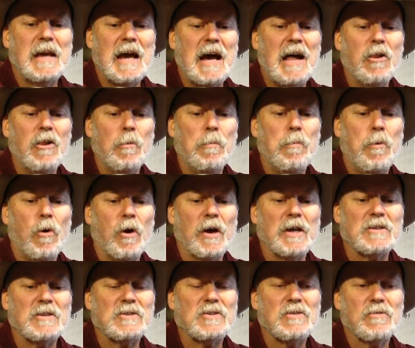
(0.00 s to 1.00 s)
hollow
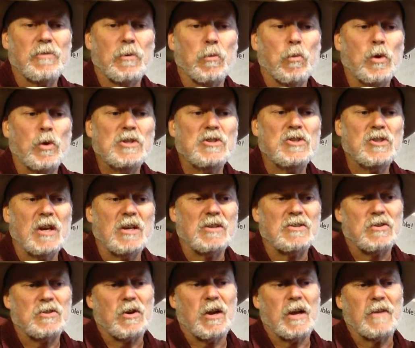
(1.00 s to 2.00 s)
points from
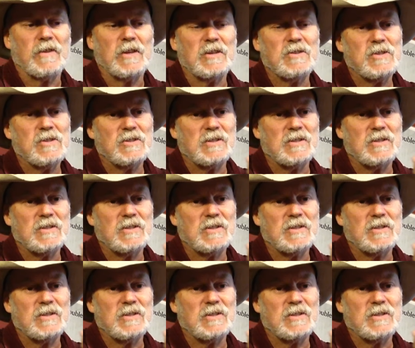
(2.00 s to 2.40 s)
Winchester on this,